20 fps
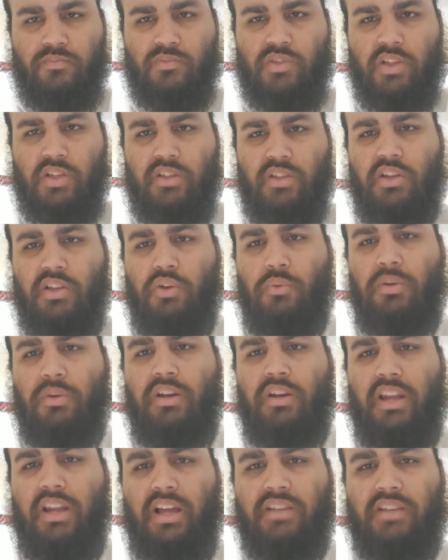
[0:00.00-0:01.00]
To deal with
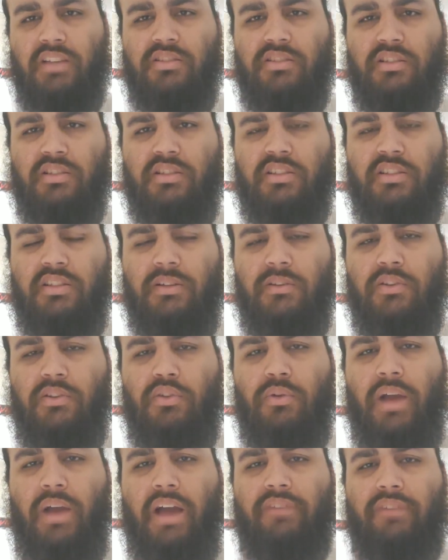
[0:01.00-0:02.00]
lust,
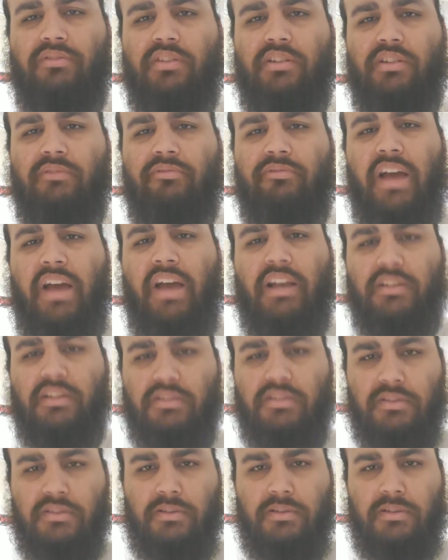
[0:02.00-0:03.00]
you have to fast.
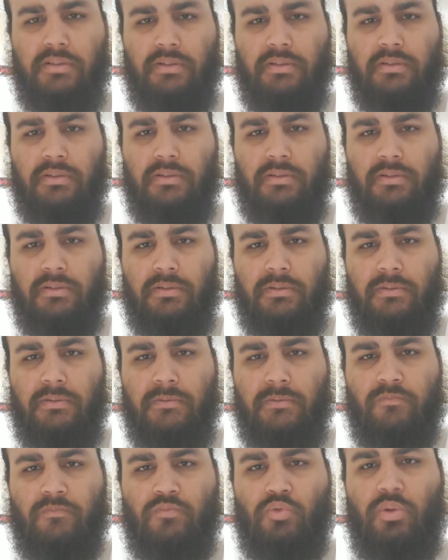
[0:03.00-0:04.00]

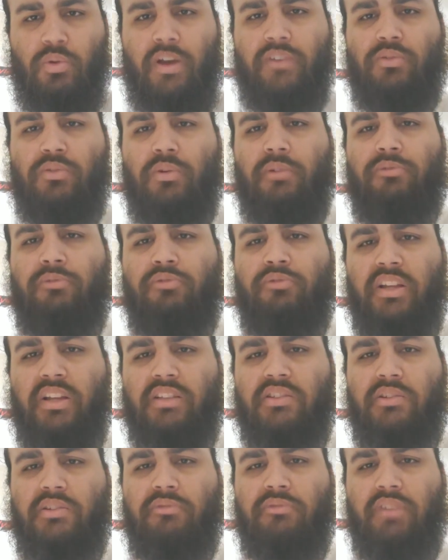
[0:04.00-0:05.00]
You have to
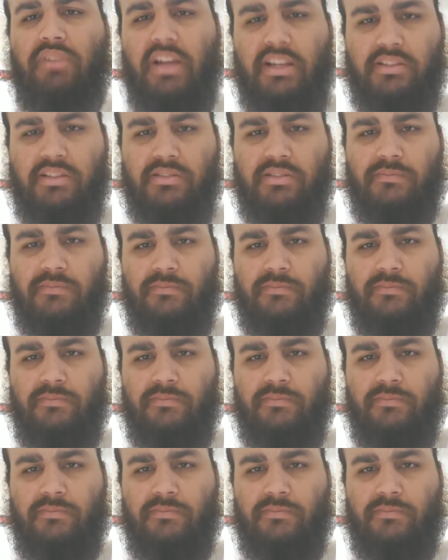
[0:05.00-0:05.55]
afflict your flesh